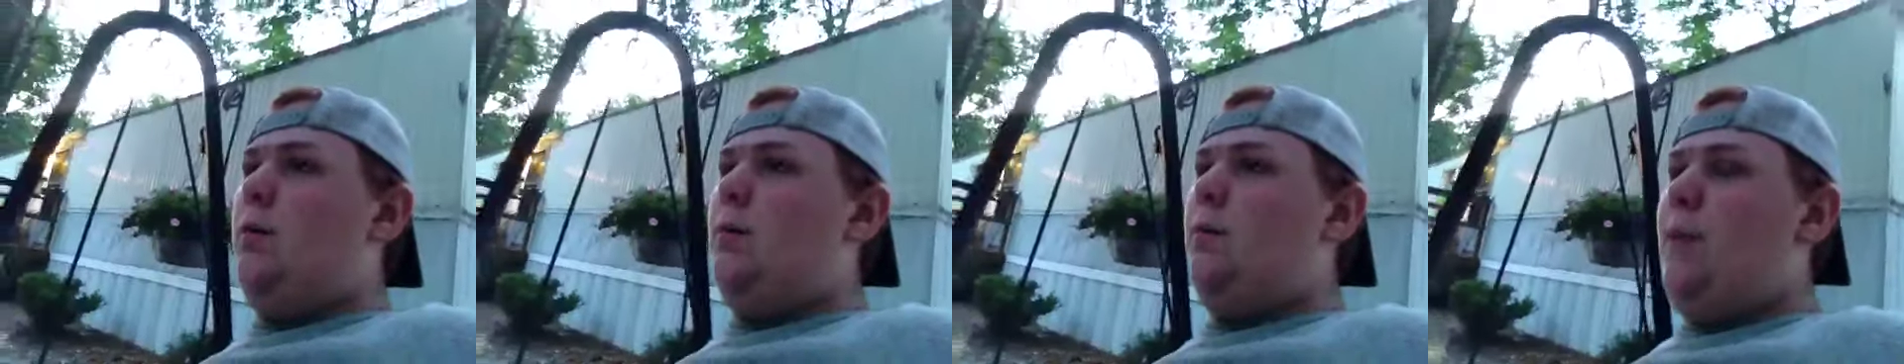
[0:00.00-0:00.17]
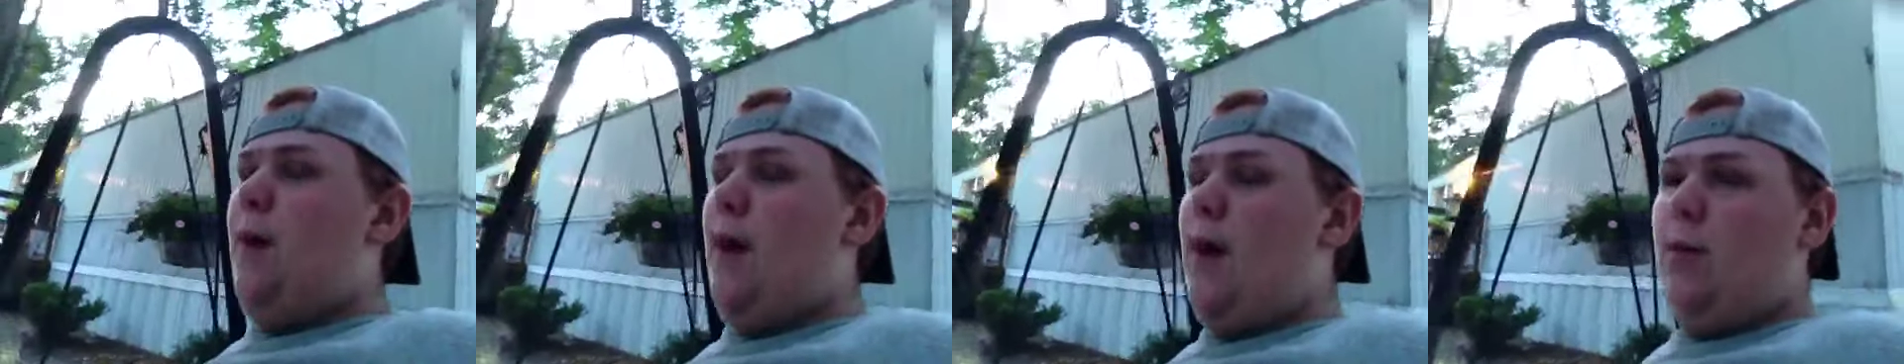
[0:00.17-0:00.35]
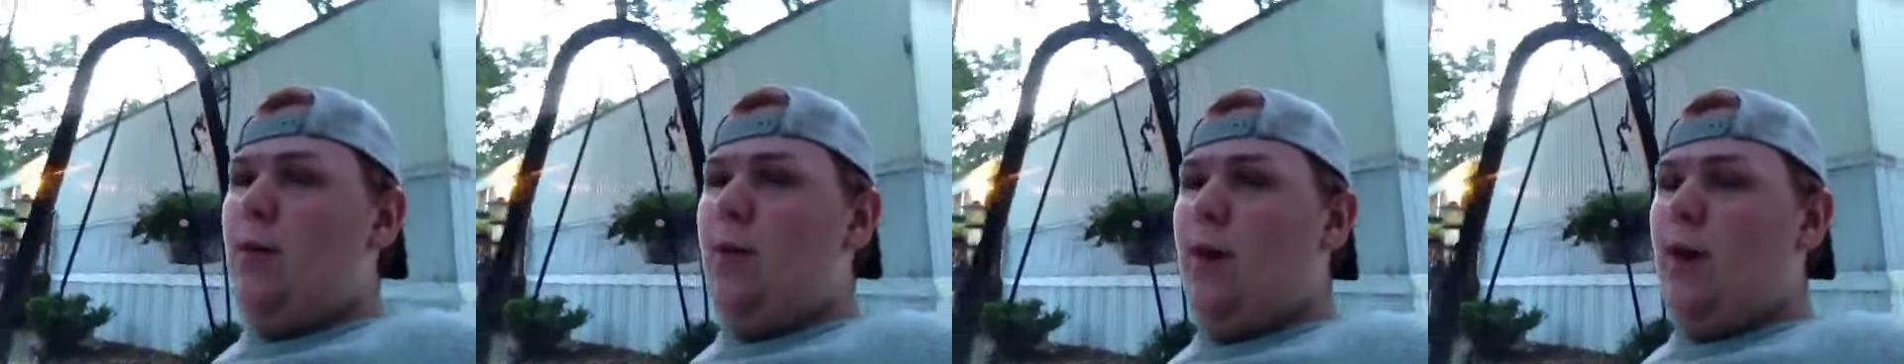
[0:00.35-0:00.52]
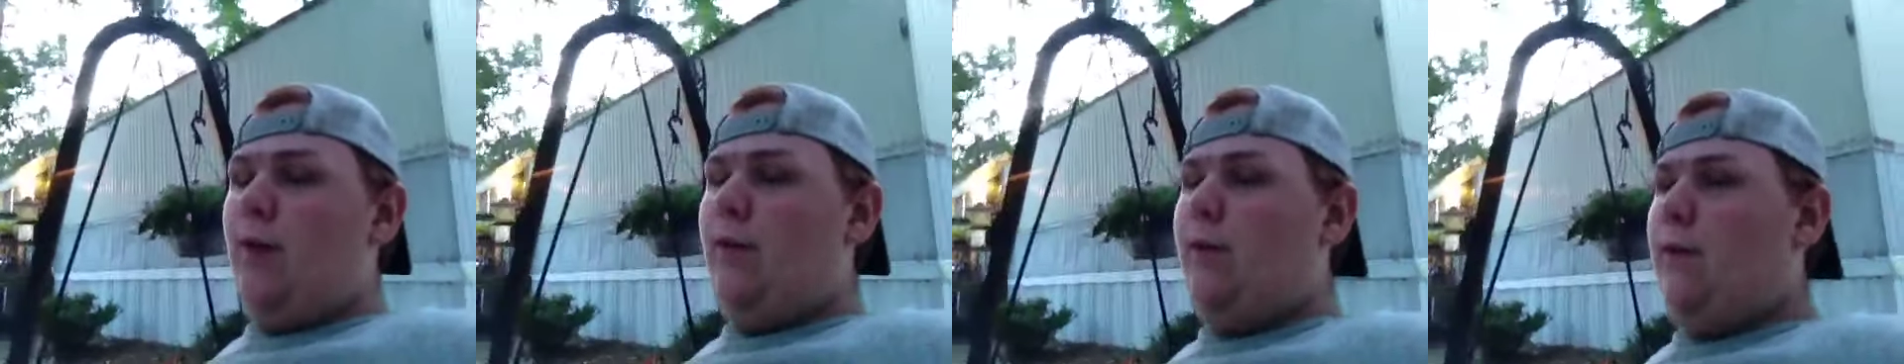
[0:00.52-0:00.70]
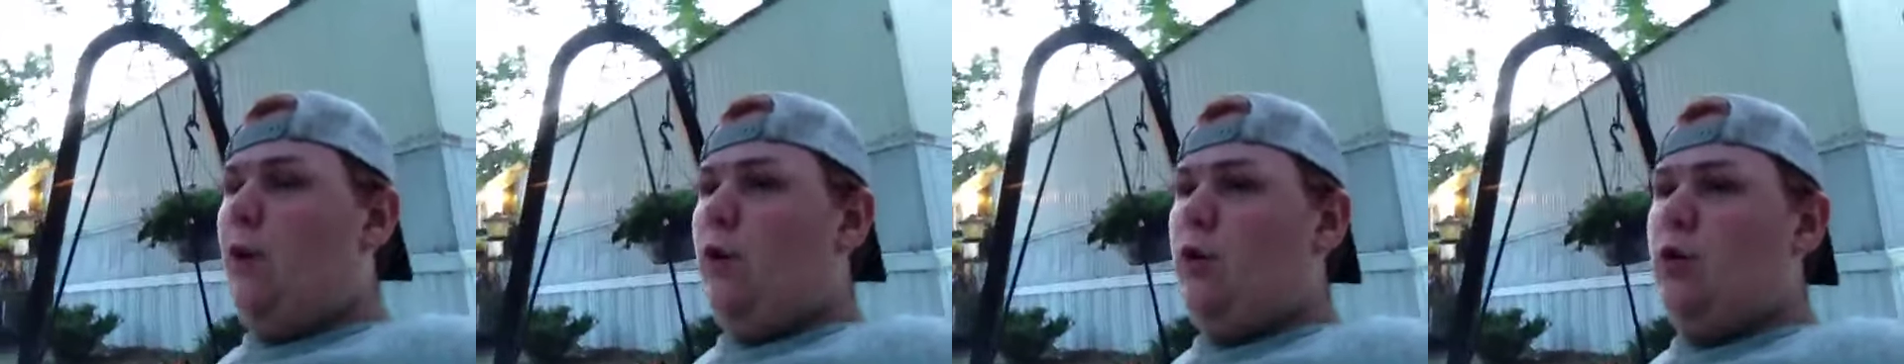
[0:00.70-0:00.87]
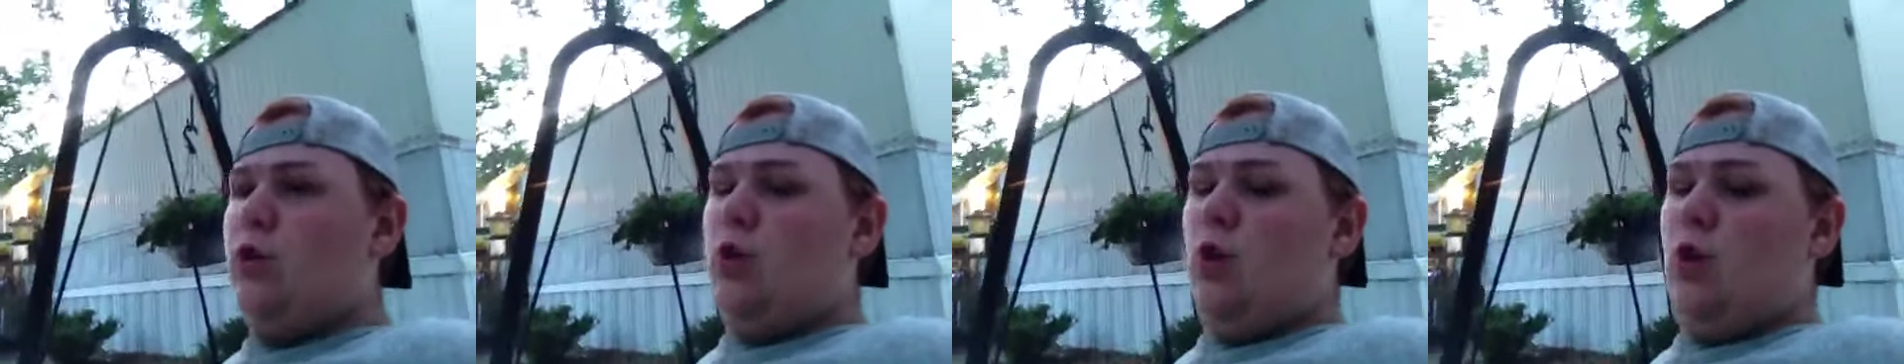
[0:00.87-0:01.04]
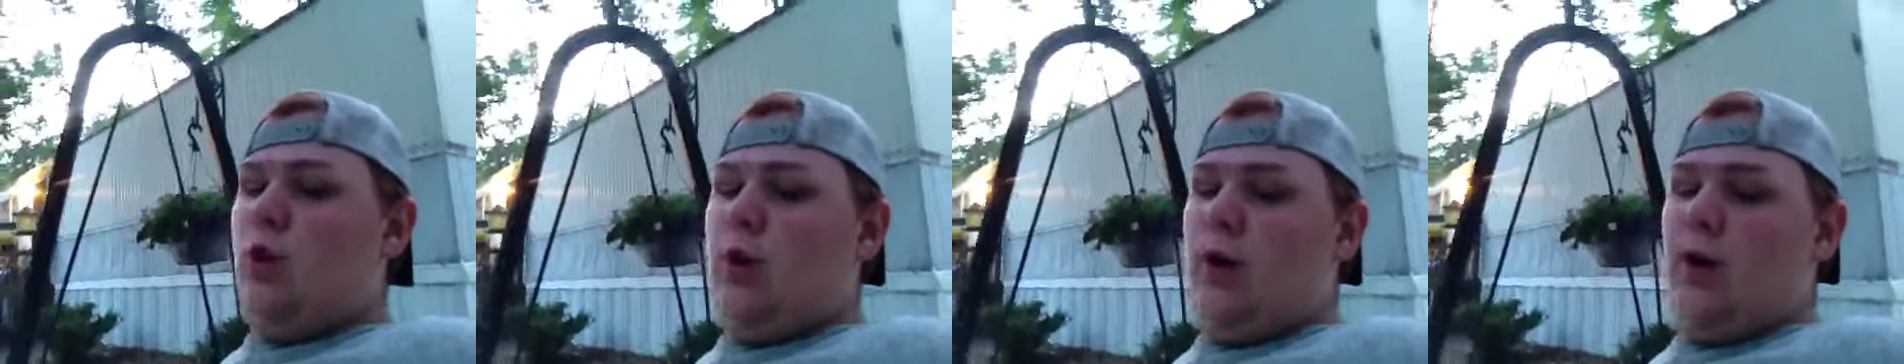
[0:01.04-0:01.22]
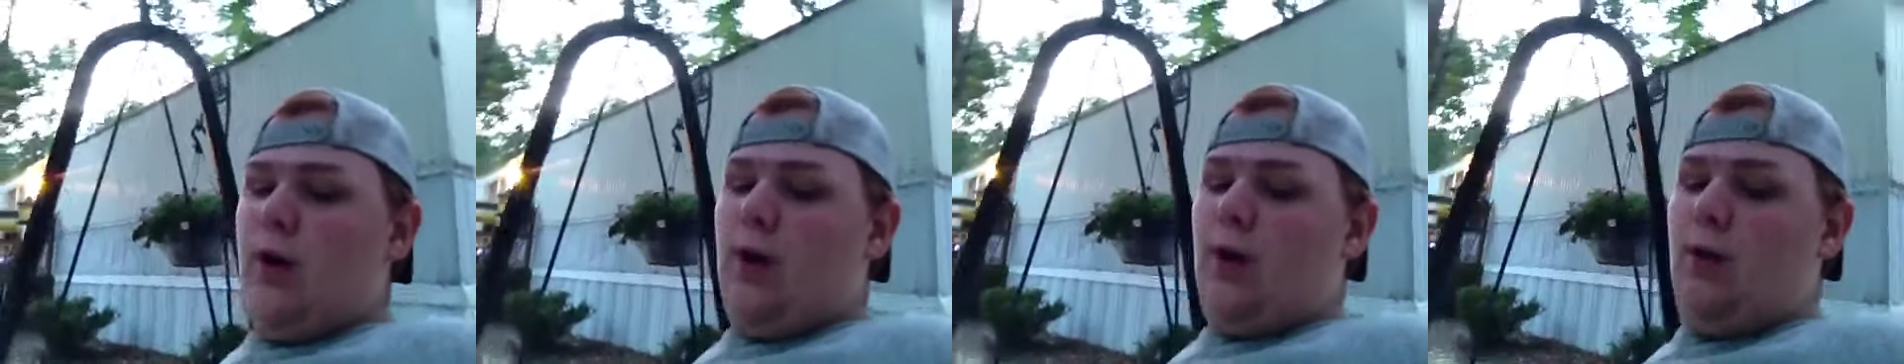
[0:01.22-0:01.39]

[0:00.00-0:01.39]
back when I first started,